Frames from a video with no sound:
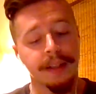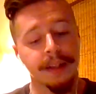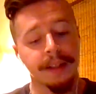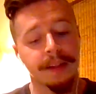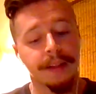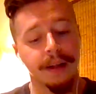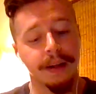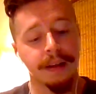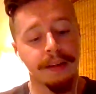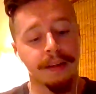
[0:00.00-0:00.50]
That's
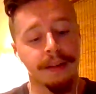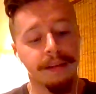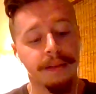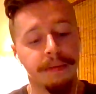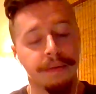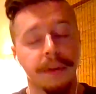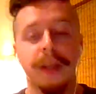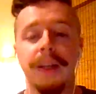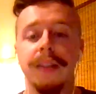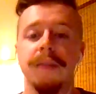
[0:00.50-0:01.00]
kind of the
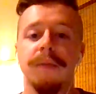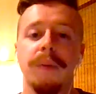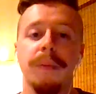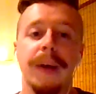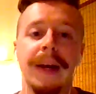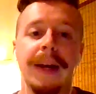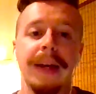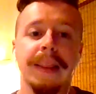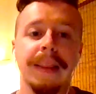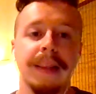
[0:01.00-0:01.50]
philosophy
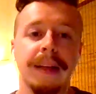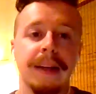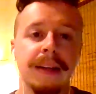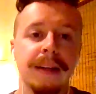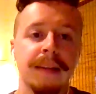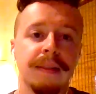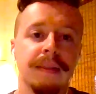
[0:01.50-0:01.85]
behind that.